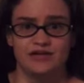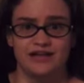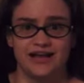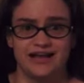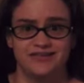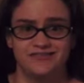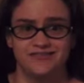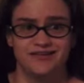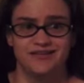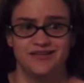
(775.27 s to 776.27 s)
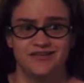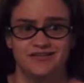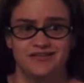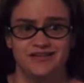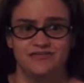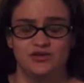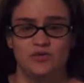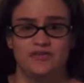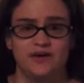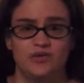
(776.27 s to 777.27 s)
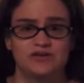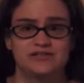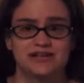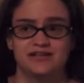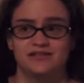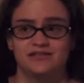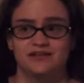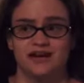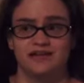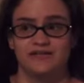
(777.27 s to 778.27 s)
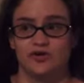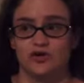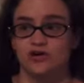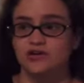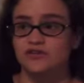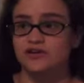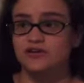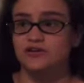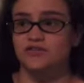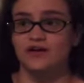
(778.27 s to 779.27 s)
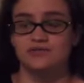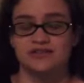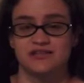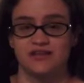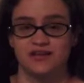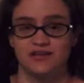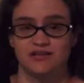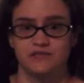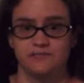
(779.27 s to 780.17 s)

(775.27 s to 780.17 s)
Like I didn't even know what that was. I didn't, I'd never heard of it. Didn't know that was a thing.